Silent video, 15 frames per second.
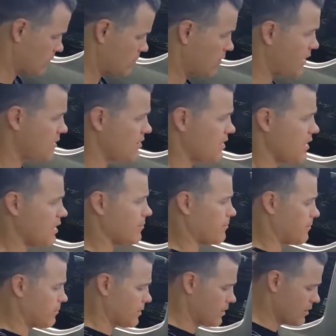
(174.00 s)
So that's it.
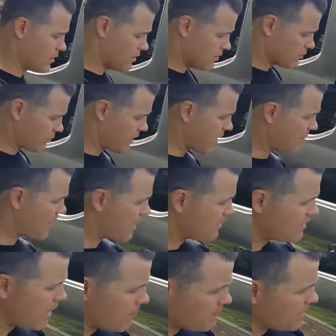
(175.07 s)
So we got that
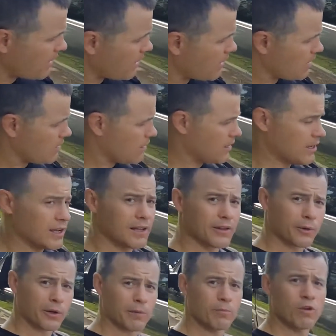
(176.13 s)
dumped in. Then
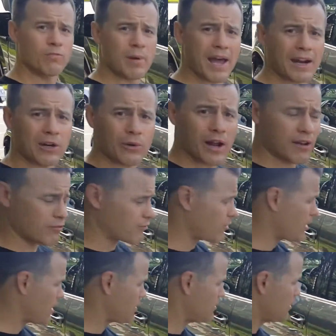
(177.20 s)
we're going to move back around front.